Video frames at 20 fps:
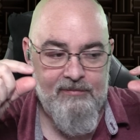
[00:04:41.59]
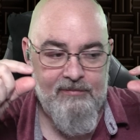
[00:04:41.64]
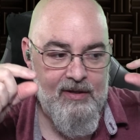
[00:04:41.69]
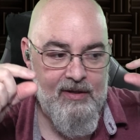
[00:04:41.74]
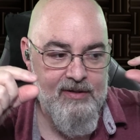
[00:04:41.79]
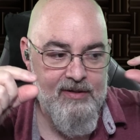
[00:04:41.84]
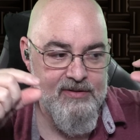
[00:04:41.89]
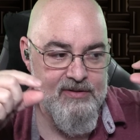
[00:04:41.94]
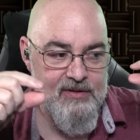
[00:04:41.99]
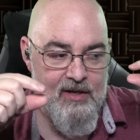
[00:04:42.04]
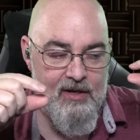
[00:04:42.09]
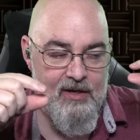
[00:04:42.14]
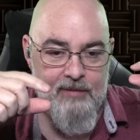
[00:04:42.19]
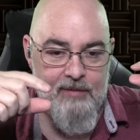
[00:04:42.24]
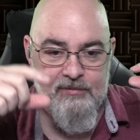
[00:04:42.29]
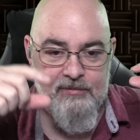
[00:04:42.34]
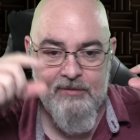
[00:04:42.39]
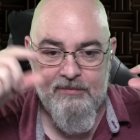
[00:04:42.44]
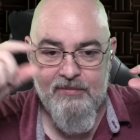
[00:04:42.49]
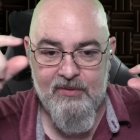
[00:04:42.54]
and Islam
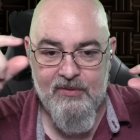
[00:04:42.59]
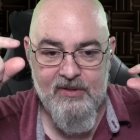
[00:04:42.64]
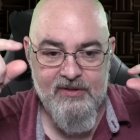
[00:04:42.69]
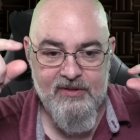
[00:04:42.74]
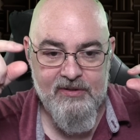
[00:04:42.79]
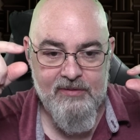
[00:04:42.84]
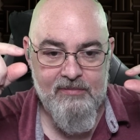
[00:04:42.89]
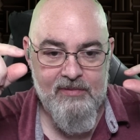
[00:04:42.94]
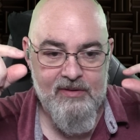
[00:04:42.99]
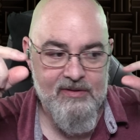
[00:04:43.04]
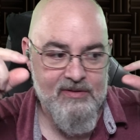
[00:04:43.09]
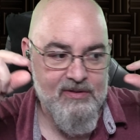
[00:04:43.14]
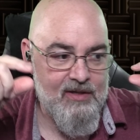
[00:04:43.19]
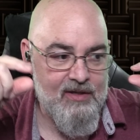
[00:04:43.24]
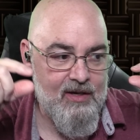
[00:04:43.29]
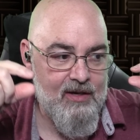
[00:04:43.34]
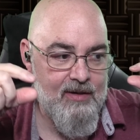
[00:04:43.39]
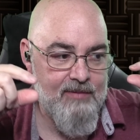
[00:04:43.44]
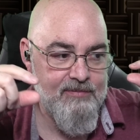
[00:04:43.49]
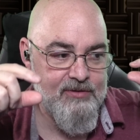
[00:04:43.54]
to Buddhism and
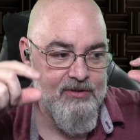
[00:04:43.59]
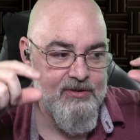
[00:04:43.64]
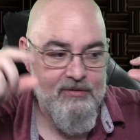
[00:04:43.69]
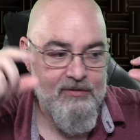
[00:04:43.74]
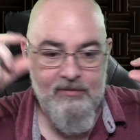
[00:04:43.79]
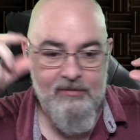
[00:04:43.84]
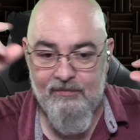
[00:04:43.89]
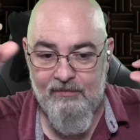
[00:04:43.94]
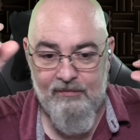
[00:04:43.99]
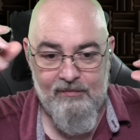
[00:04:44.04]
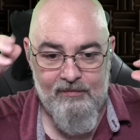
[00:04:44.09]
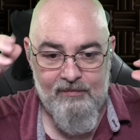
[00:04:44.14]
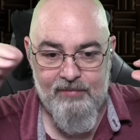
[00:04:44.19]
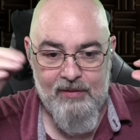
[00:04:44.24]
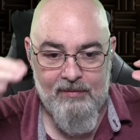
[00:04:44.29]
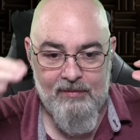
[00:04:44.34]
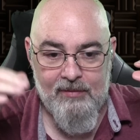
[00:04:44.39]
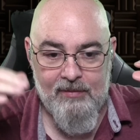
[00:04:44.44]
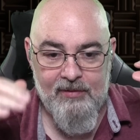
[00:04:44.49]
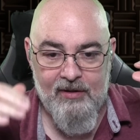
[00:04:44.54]
Islam to blah,
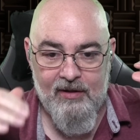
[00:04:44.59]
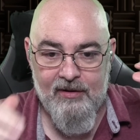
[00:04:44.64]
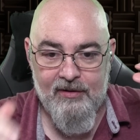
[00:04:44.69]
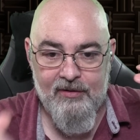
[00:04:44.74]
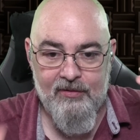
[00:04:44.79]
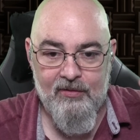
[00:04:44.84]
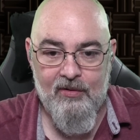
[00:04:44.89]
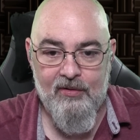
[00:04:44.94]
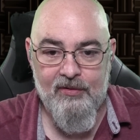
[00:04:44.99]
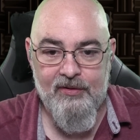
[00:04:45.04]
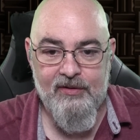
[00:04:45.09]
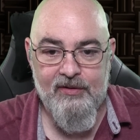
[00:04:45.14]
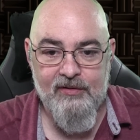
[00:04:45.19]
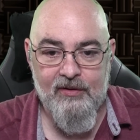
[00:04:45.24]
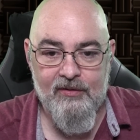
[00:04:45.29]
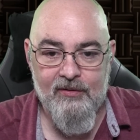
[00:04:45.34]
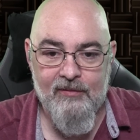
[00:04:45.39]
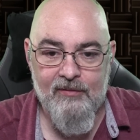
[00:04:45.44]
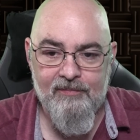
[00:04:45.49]
blah, blah, and all these other